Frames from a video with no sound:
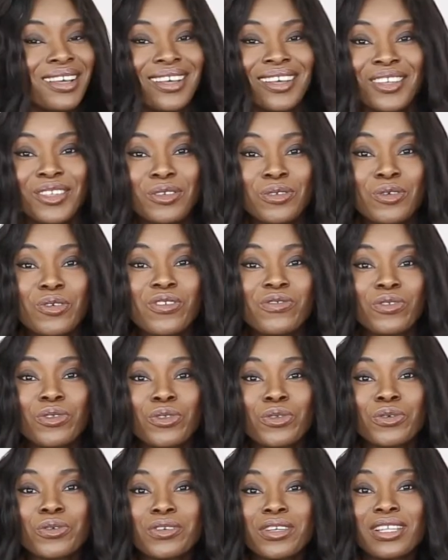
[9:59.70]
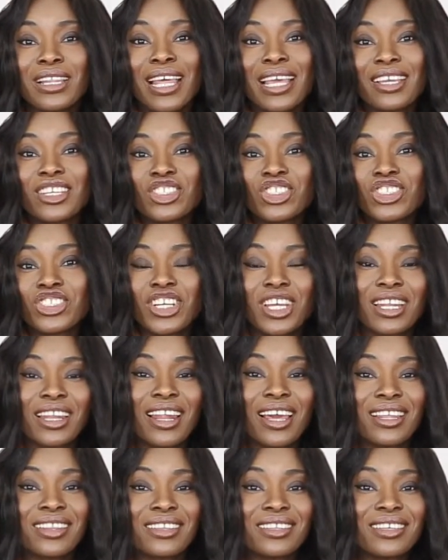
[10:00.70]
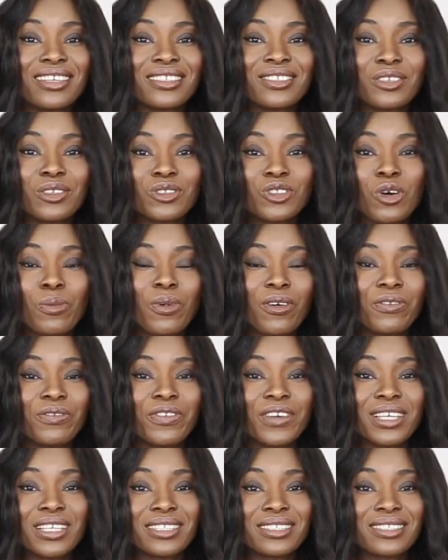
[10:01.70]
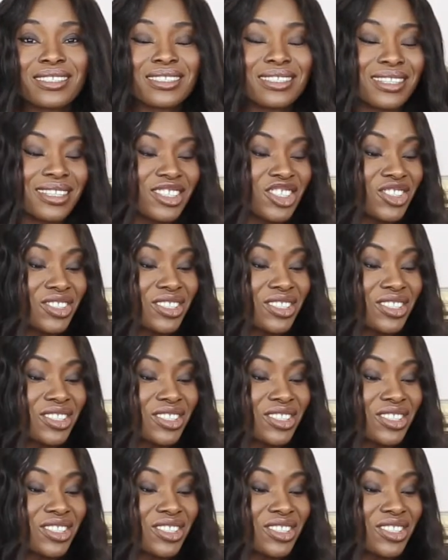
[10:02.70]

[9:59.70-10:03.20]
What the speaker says: you could even throw in like a shirt like this on top of it. Snatch